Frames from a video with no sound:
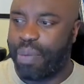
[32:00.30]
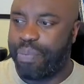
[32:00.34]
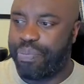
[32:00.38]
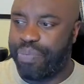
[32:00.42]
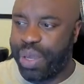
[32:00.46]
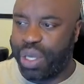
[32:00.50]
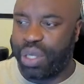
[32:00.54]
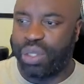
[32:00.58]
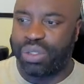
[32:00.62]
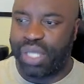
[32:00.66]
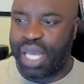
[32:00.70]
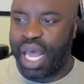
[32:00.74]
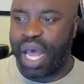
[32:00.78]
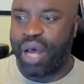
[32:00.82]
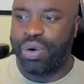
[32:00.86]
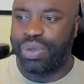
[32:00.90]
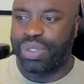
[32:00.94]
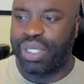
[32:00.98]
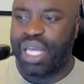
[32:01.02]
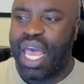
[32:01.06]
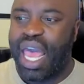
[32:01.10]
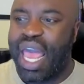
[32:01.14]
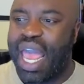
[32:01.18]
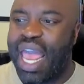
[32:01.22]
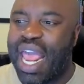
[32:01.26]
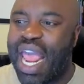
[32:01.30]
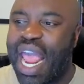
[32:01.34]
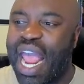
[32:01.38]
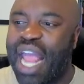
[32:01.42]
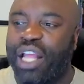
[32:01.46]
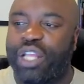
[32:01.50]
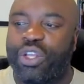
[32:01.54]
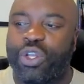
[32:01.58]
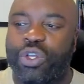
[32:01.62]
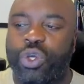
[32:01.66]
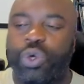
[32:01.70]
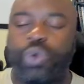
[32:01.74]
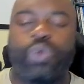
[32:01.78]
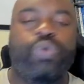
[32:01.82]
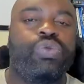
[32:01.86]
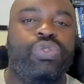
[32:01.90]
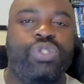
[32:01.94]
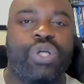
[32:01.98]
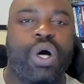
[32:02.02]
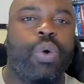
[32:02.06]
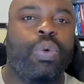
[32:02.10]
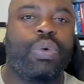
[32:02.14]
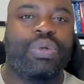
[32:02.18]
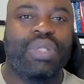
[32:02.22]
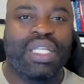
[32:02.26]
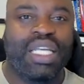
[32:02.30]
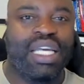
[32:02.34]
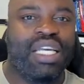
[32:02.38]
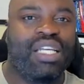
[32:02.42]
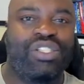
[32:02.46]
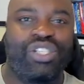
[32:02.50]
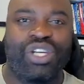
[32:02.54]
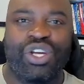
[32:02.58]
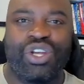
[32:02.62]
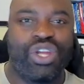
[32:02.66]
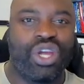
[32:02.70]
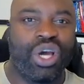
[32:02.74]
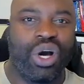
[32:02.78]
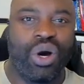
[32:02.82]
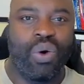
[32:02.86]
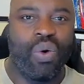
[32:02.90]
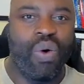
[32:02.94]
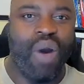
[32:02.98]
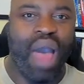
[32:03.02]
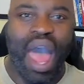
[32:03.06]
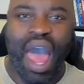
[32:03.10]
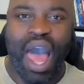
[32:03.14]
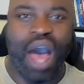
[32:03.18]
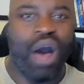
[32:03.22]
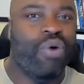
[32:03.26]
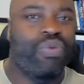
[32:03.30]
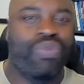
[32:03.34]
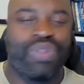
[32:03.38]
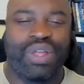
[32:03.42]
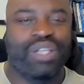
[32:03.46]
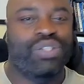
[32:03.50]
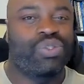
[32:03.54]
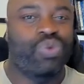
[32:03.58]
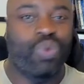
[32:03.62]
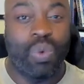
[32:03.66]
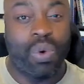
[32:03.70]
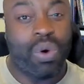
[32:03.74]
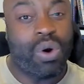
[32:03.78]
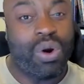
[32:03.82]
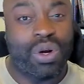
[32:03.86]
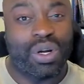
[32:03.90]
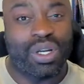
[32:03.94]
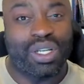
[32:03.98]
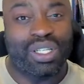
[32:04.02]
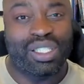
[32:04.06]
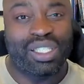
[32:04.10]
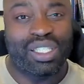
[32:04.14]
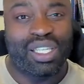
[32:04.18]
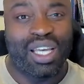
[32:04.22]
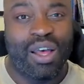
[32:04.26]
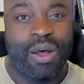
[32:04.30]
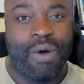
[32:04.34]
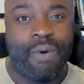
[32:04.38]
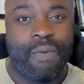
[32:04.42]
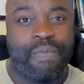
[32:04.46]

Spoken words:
built out. And you don't need to know how this works.